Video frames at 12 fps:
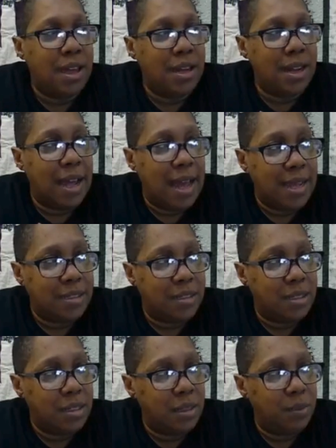It has
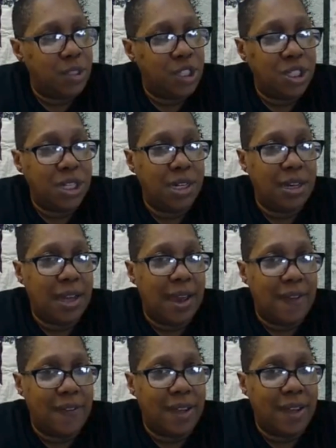the machine
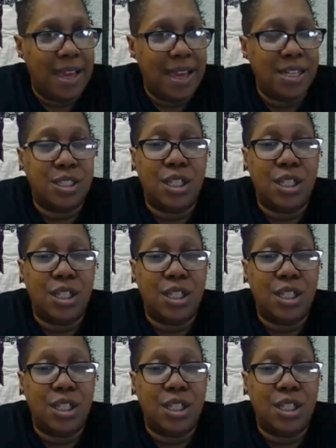and the case.